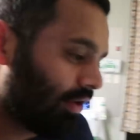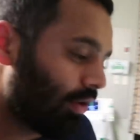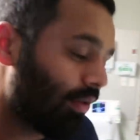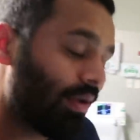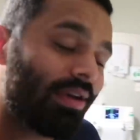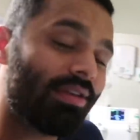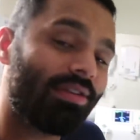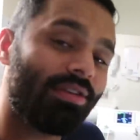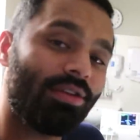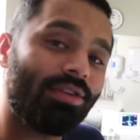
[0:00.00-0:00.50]
no
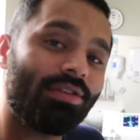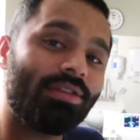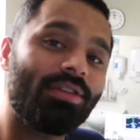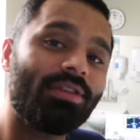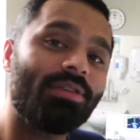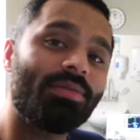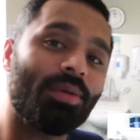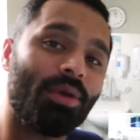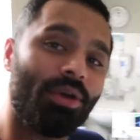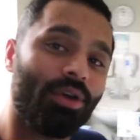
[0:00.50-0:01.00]

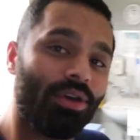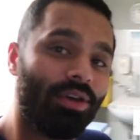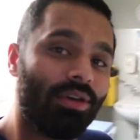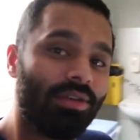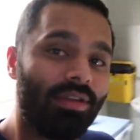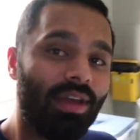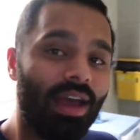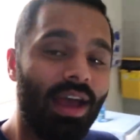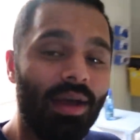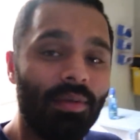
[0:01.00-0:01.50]
excuses,
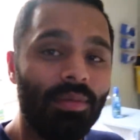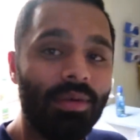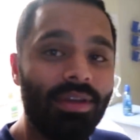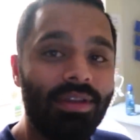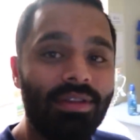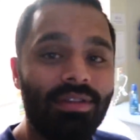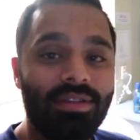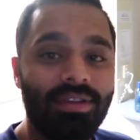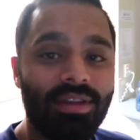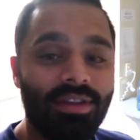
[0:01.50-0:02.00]
because
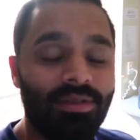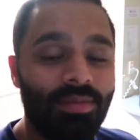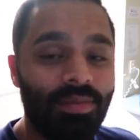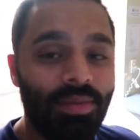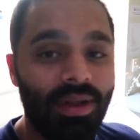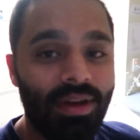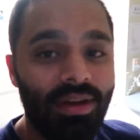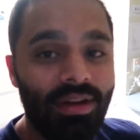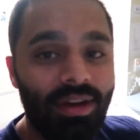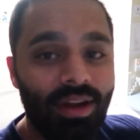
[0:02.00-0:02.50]
Abby's just
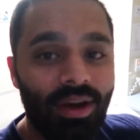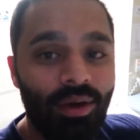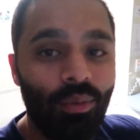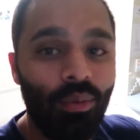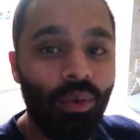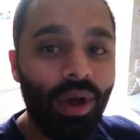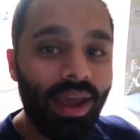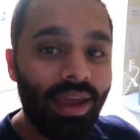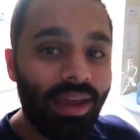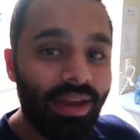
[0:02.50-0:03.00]
been
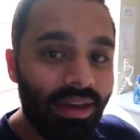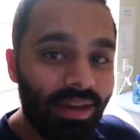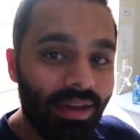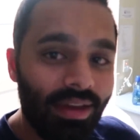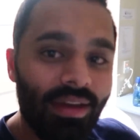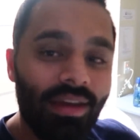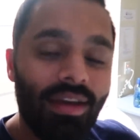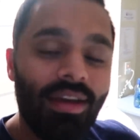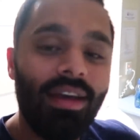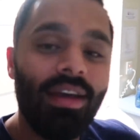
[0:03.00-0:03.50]
awake
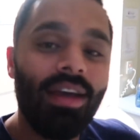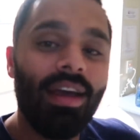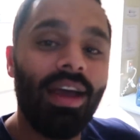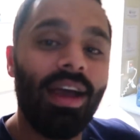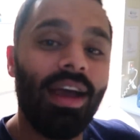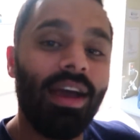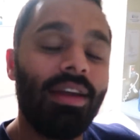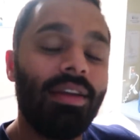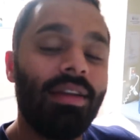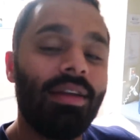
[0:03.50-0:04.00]

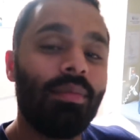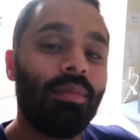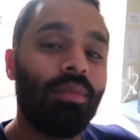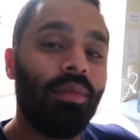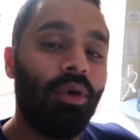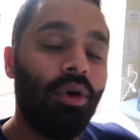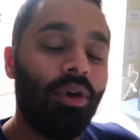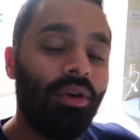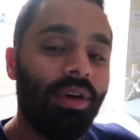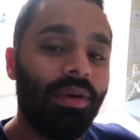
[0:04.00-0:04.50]
and
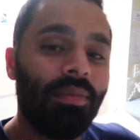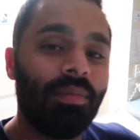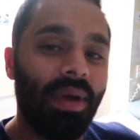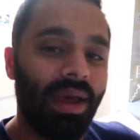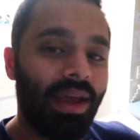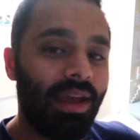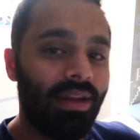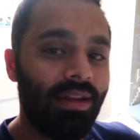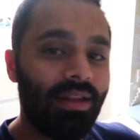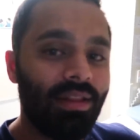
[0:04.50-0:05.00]
more in
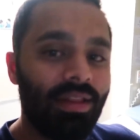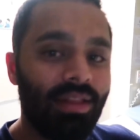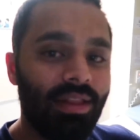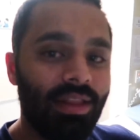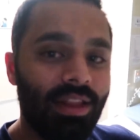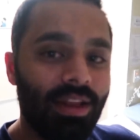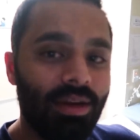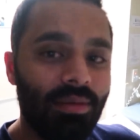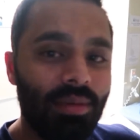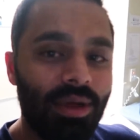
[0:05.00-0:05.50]
pain
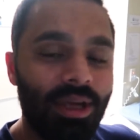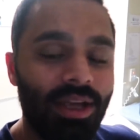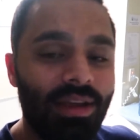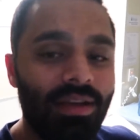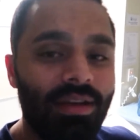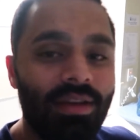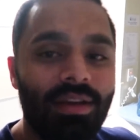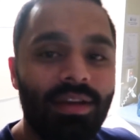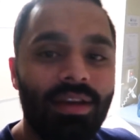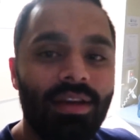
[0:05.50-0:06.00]
than
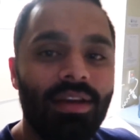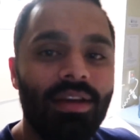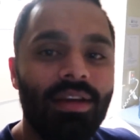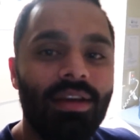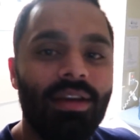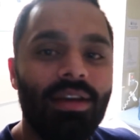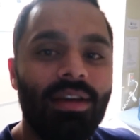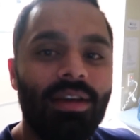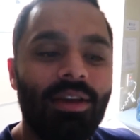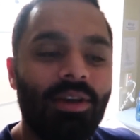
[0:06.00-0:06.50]
me.
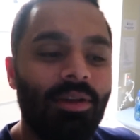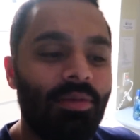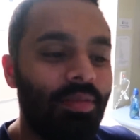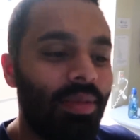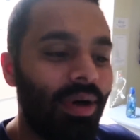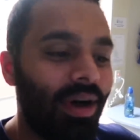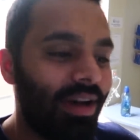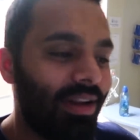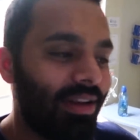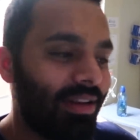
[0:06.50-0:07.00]

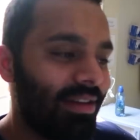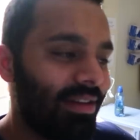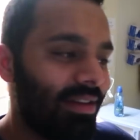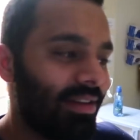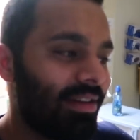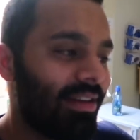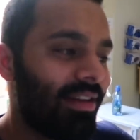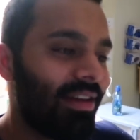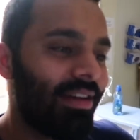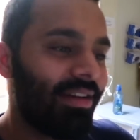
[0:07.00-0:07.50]
But
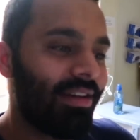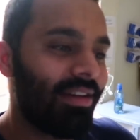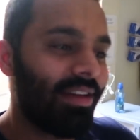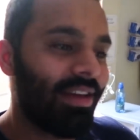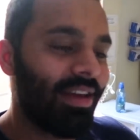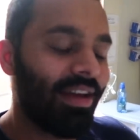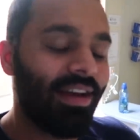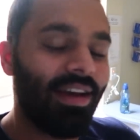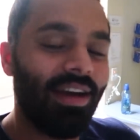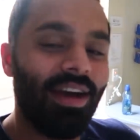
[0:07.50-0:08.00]

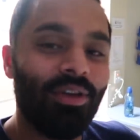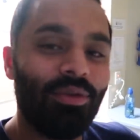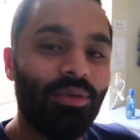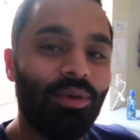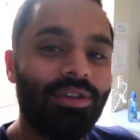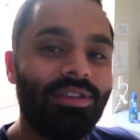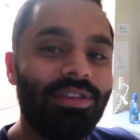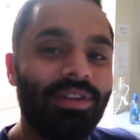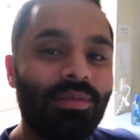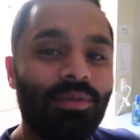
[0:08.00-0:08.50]
yeah, I was
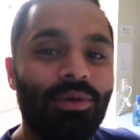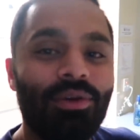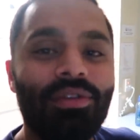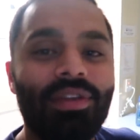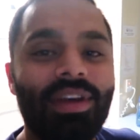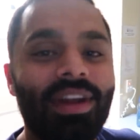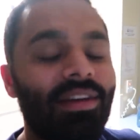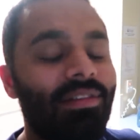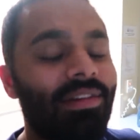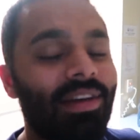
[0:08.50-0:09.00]
watching a
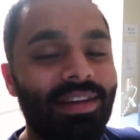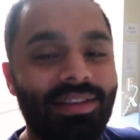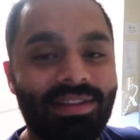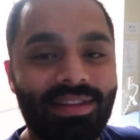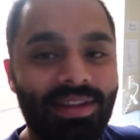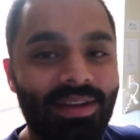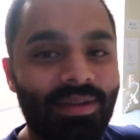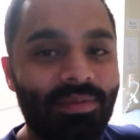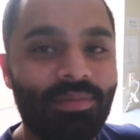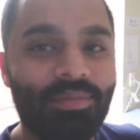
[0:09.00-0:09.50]
movie and I fell
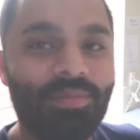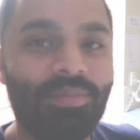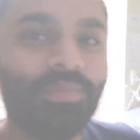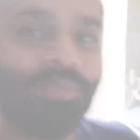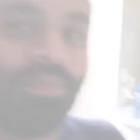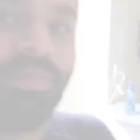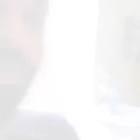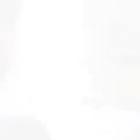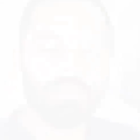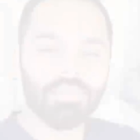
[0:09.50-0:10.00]
asleep.
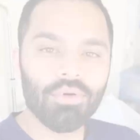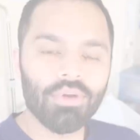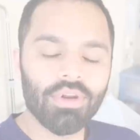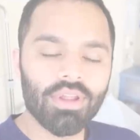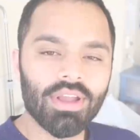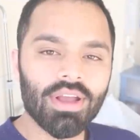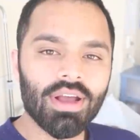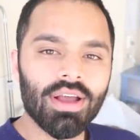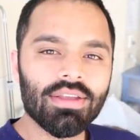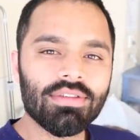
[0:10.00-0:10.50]
Good
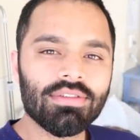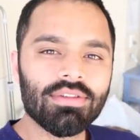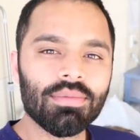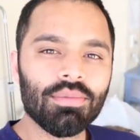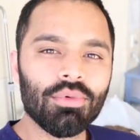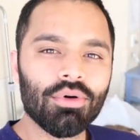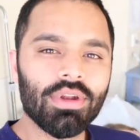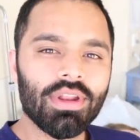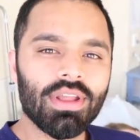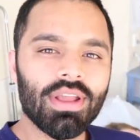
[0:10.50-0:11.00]
morning, guys. Good
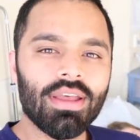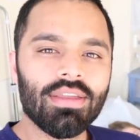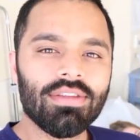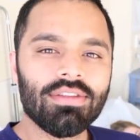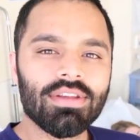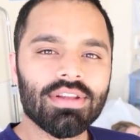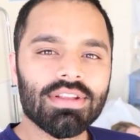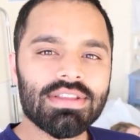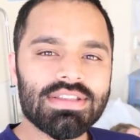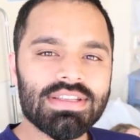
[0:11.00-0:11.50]
morning. As
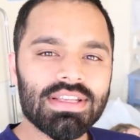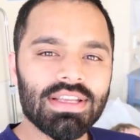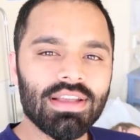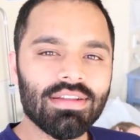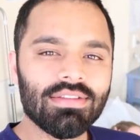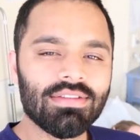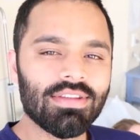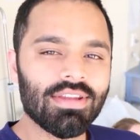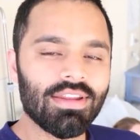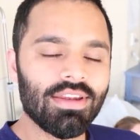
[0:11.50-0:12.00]
you can see,
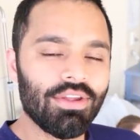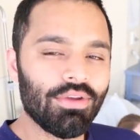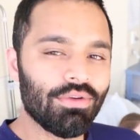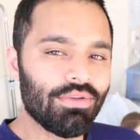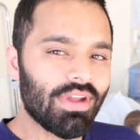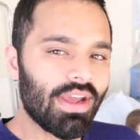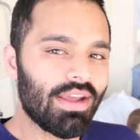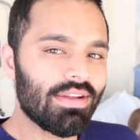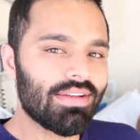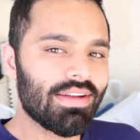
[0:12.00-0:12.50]
it's a new
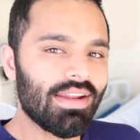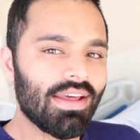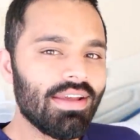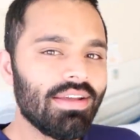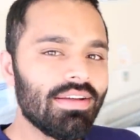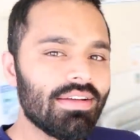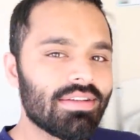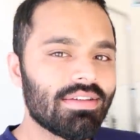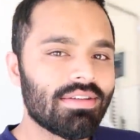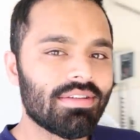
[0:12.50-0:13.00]
day
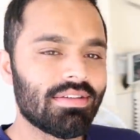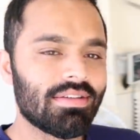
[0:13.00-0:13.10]
today.